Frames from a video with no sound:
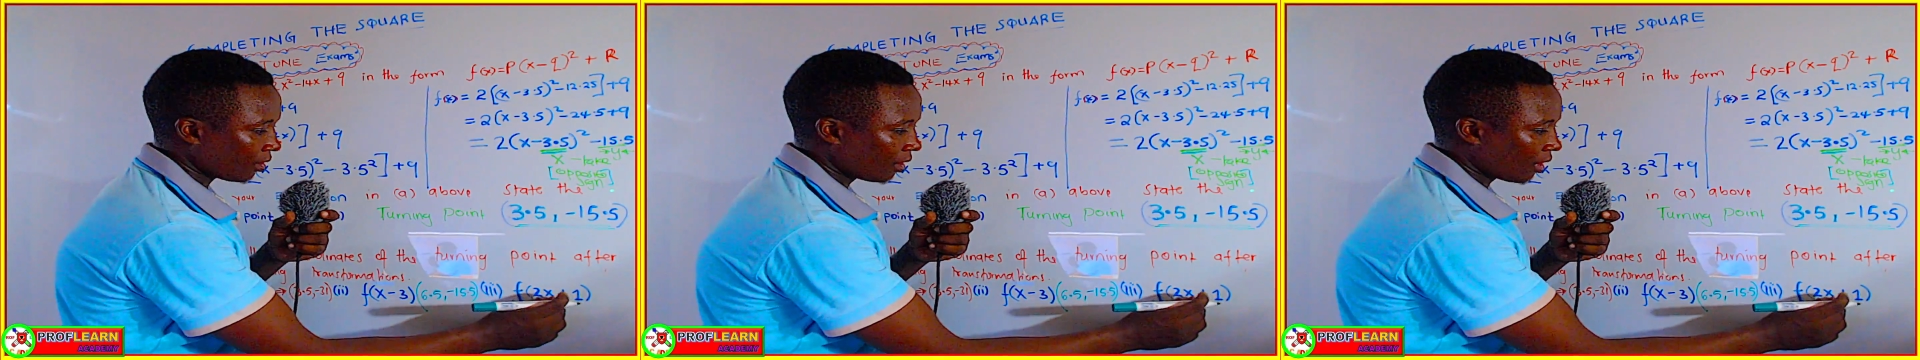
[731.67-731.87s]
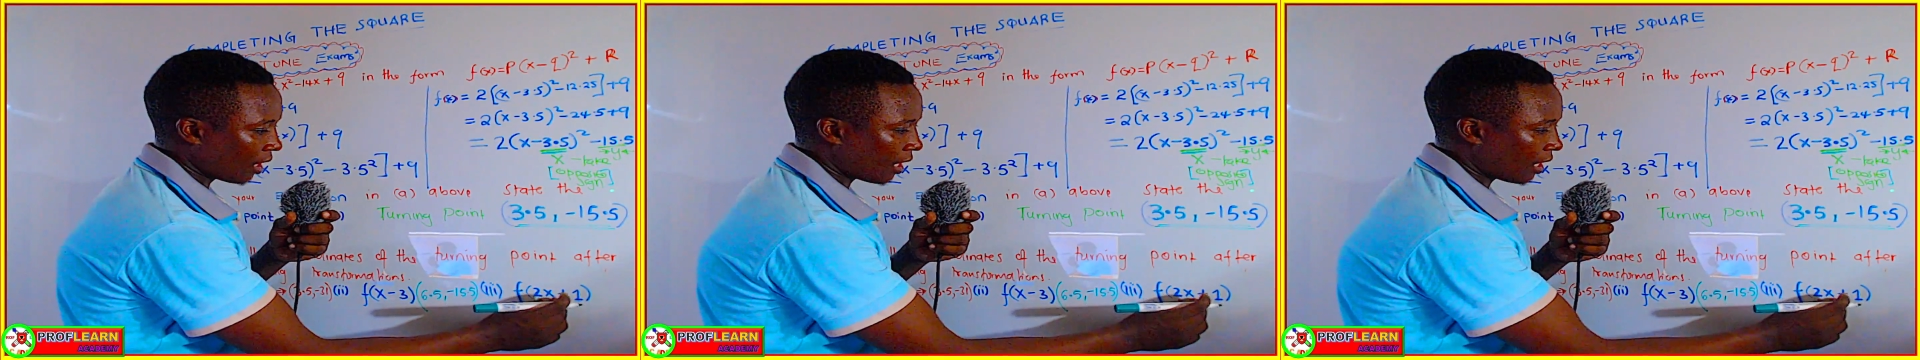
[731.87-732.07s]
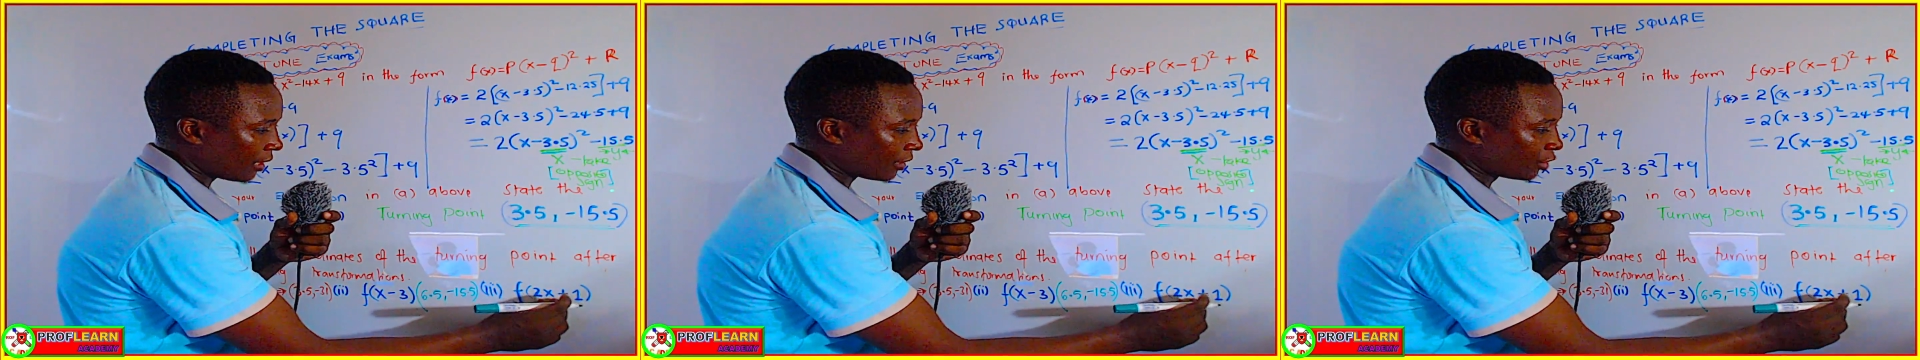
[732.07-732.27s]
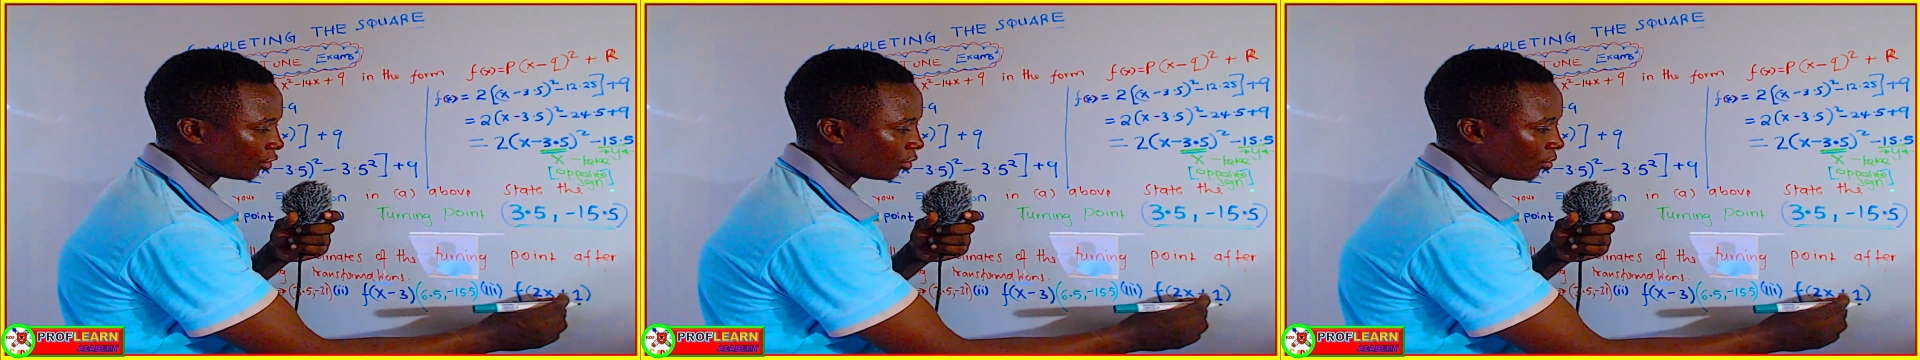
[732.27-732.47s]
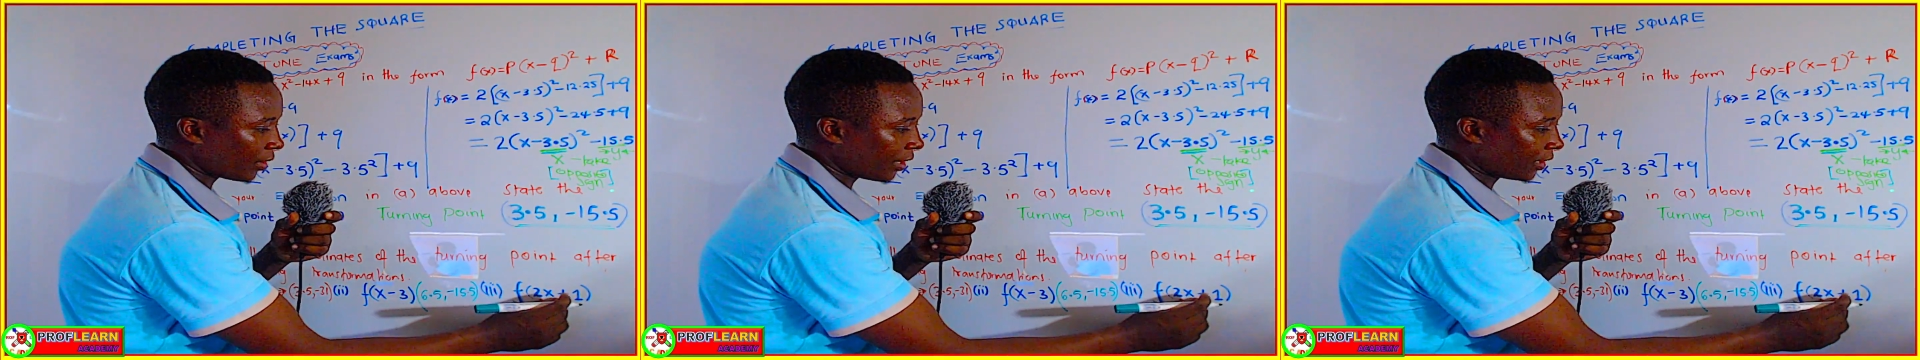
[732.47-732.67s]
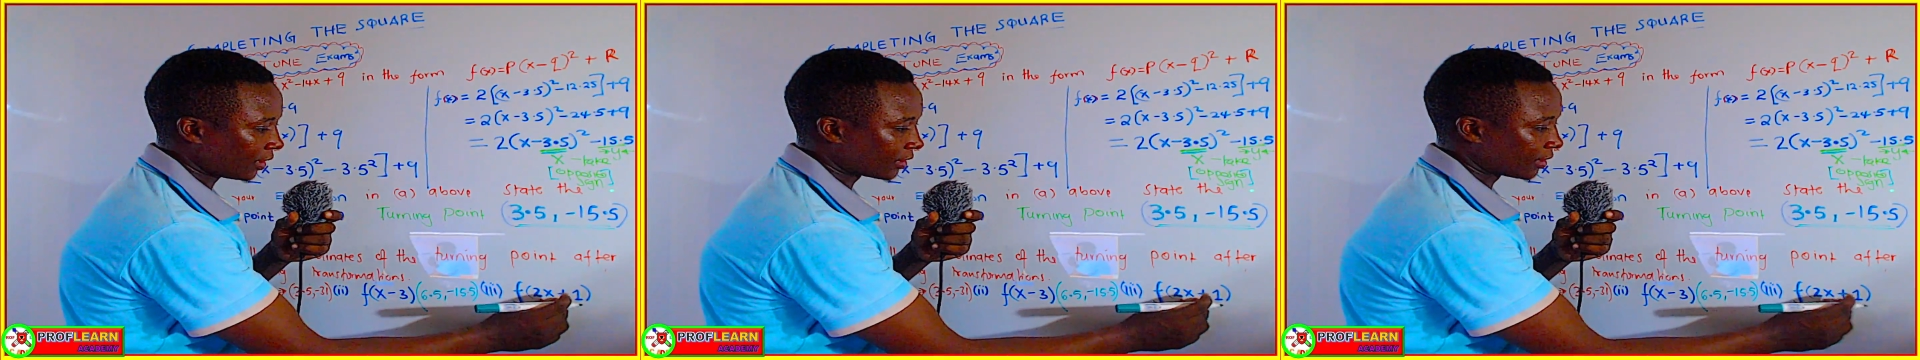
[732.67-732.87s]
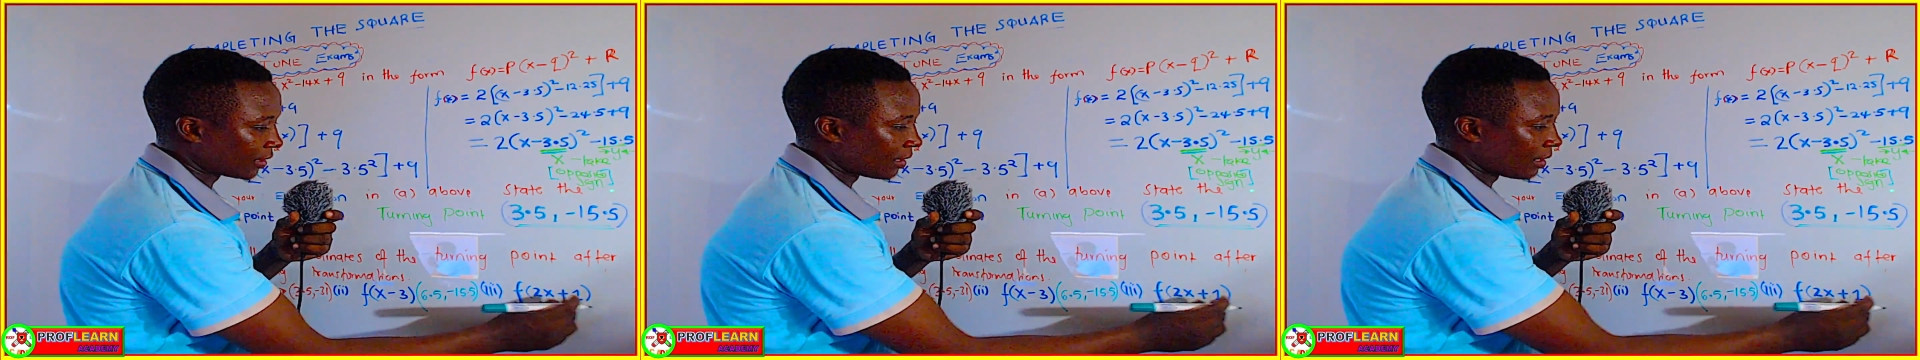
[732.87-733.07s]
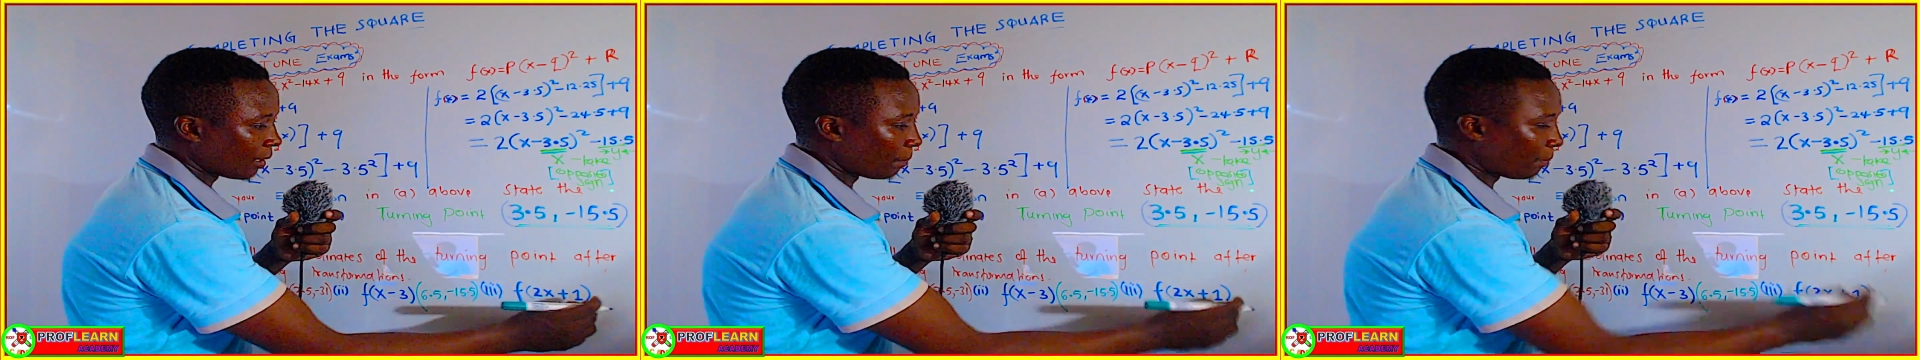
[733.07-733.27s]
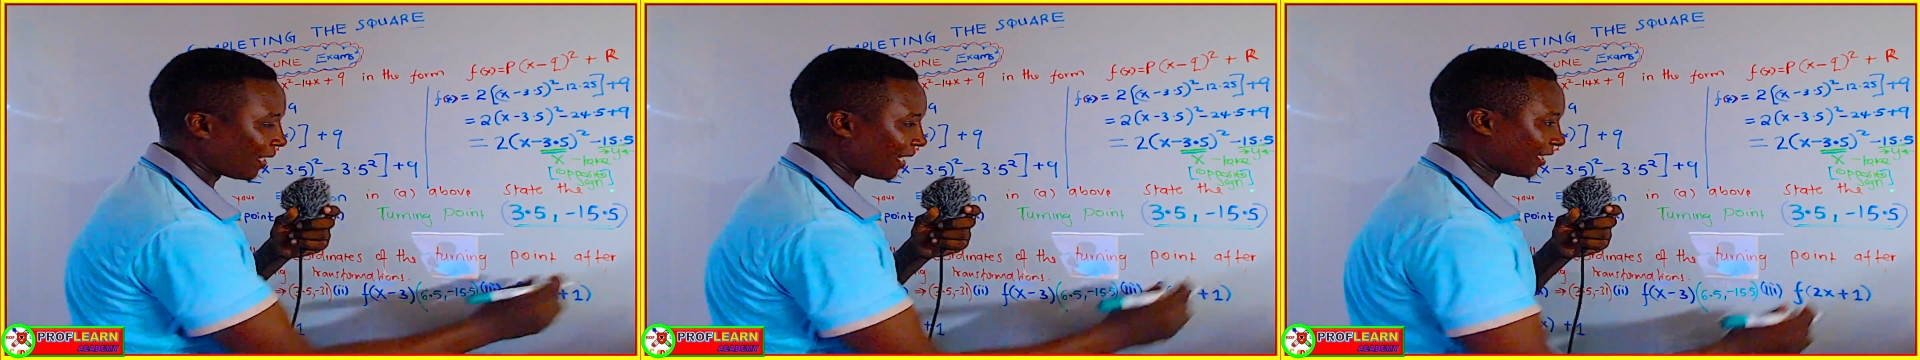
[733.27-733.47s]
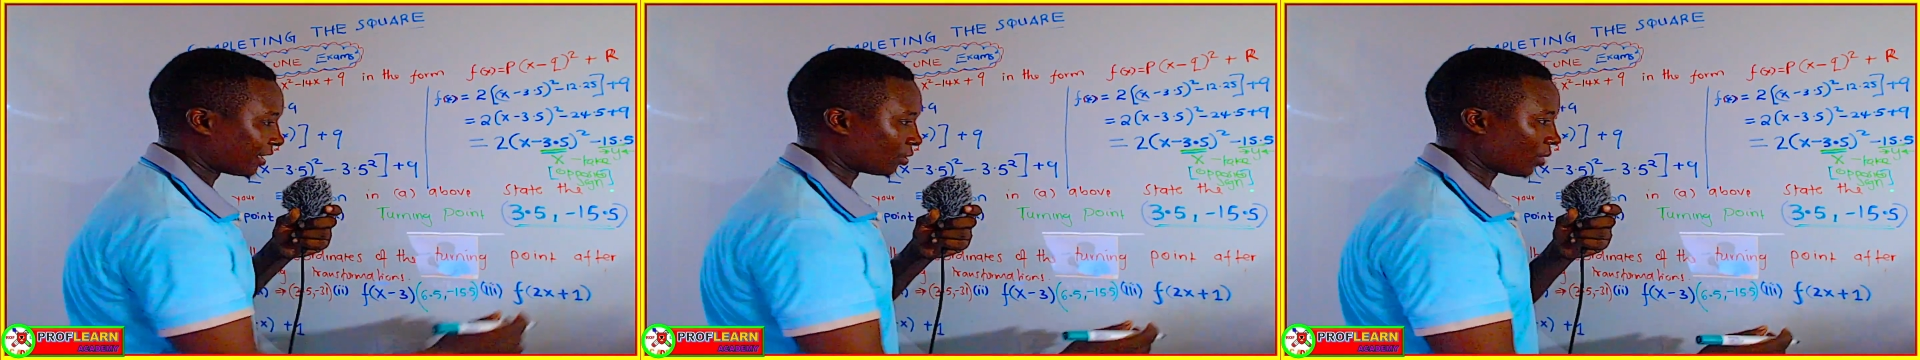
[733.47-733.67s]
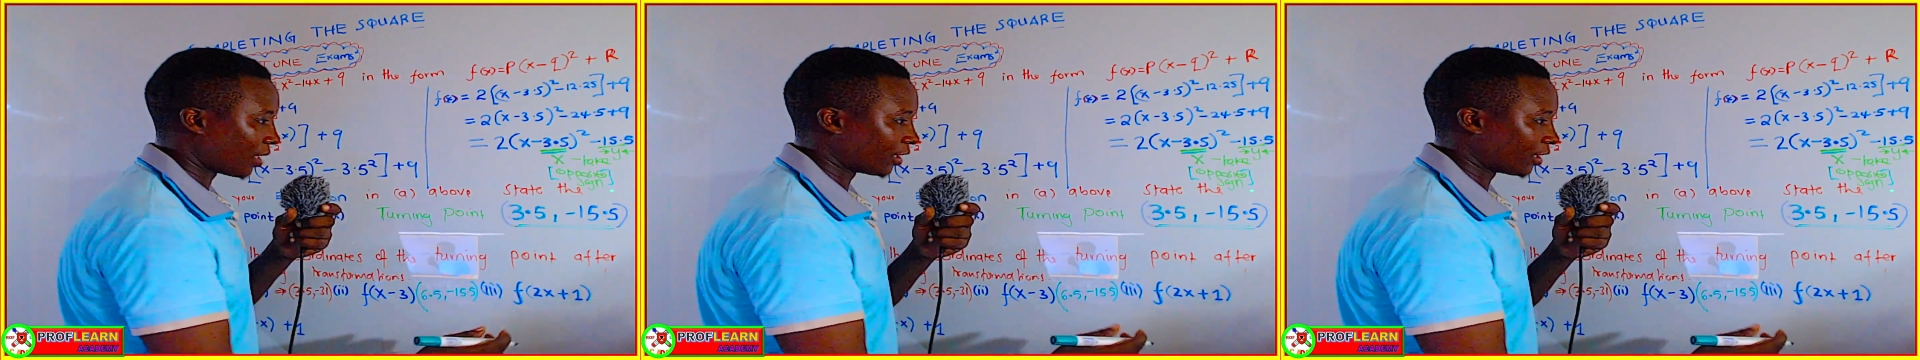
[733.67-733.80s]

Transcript: 2x plus 1.